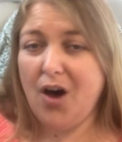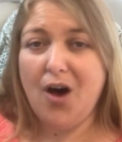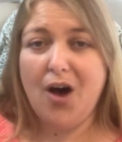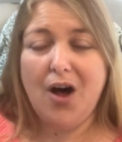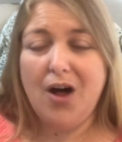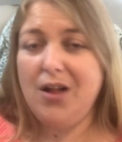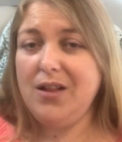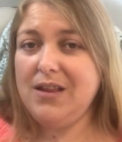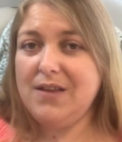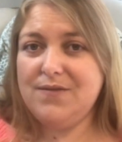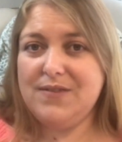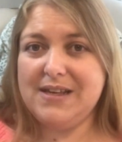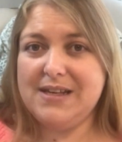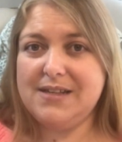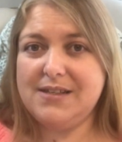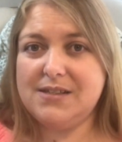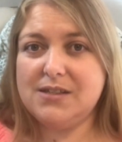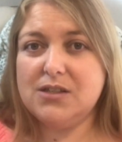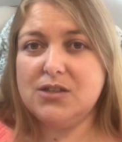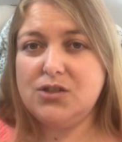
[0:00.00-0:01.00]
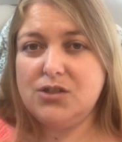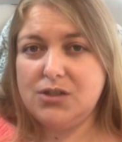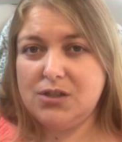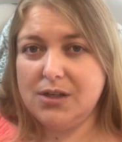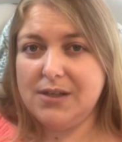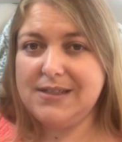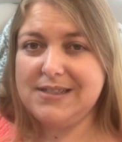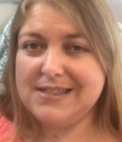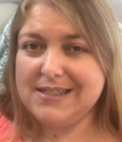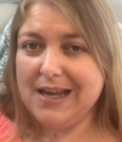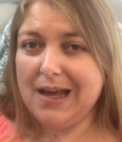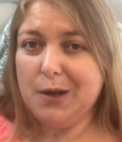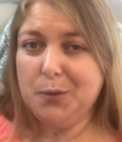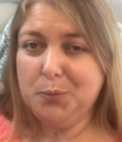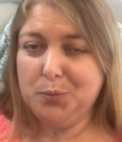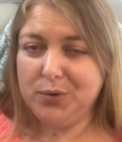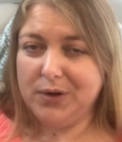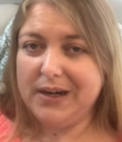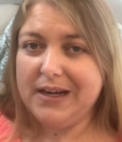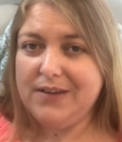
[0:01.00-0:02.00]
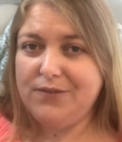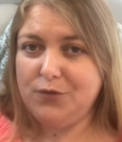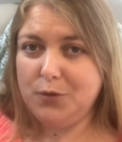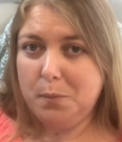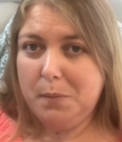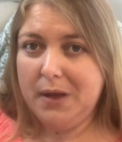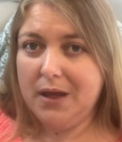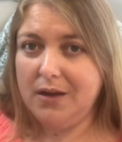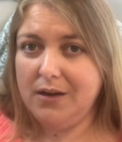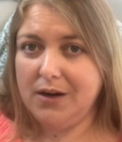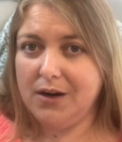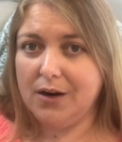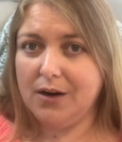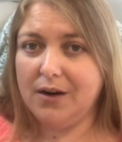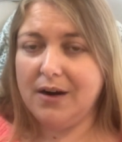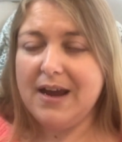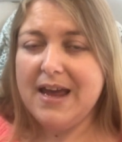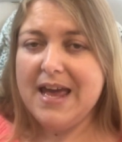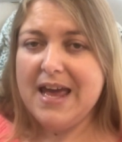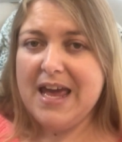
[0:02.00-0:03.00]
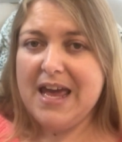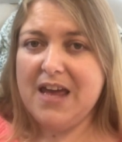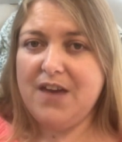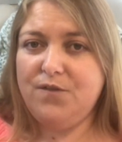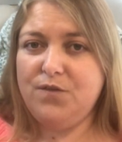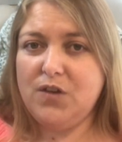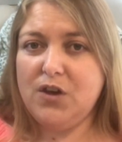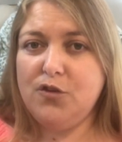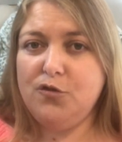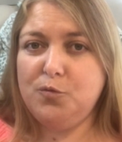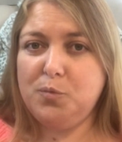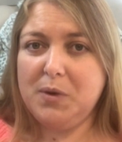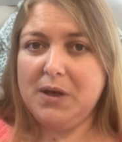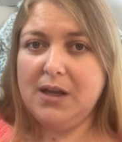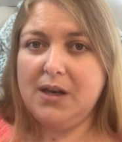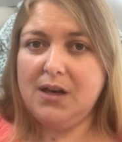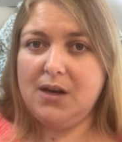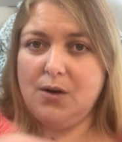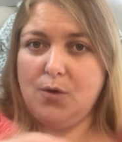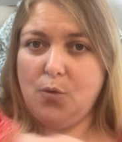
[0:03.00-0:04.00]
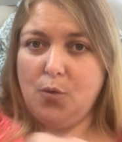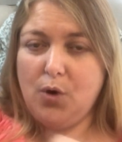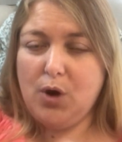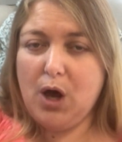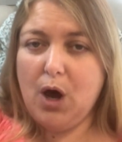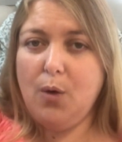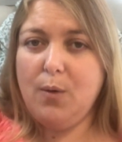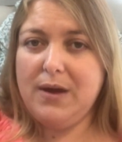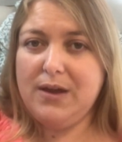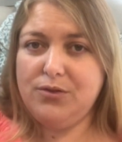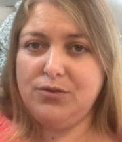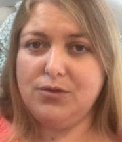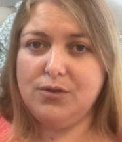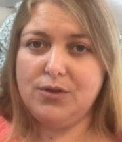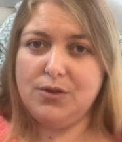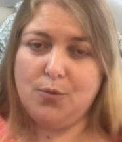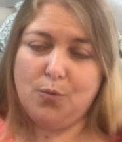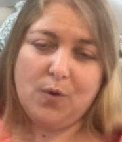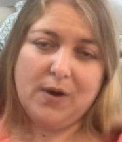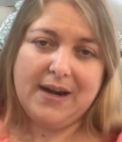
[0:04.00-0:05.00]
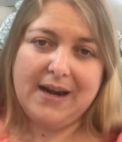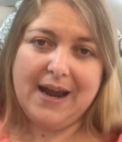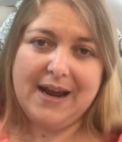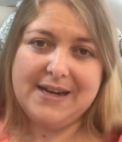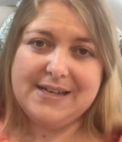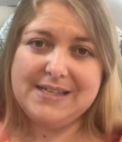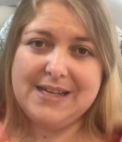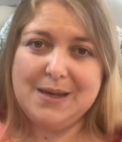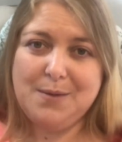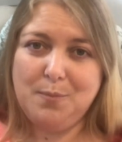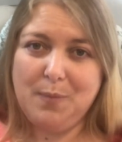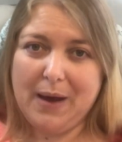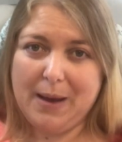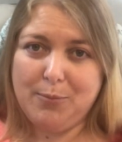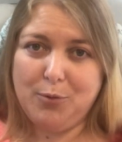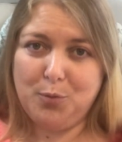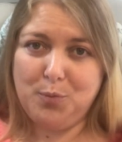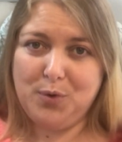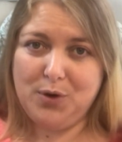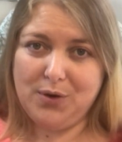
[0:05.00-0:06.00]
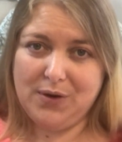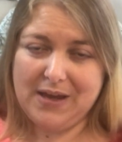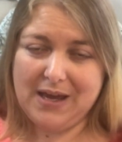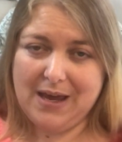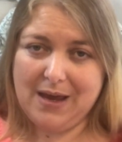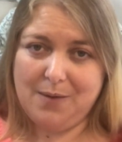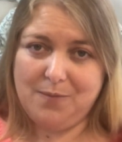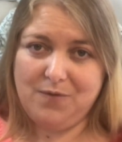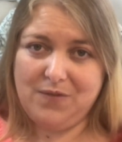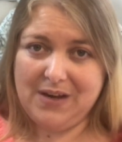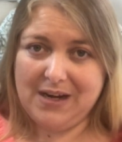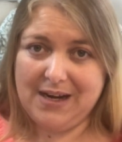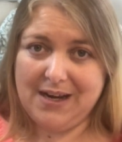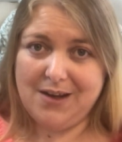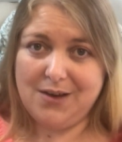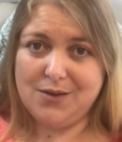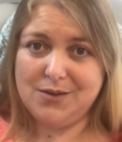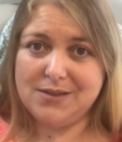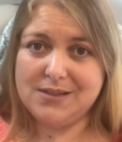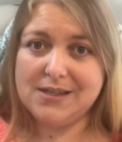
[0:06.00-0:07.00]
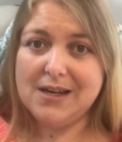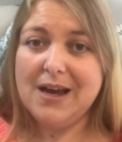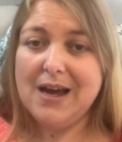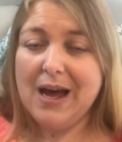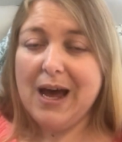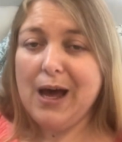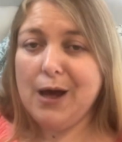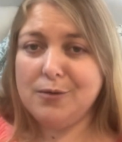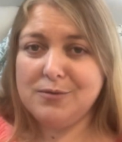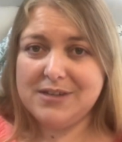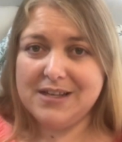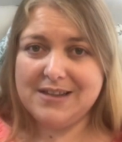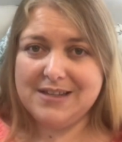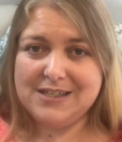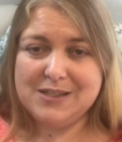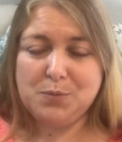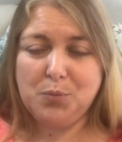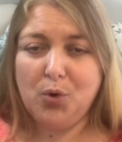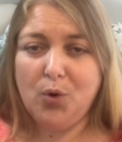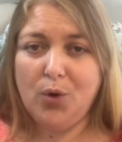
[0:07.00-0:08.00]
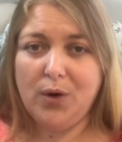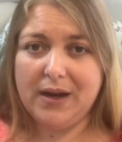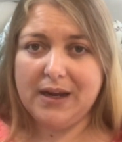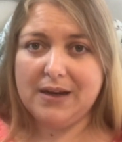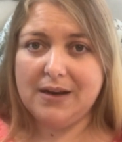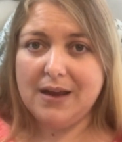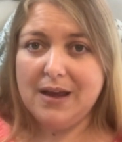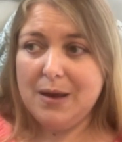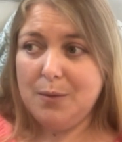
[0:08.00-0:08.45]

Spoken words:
all of this should sound pretty familiar if you've been going through the 119 Bible Bootcamp videos up to this point,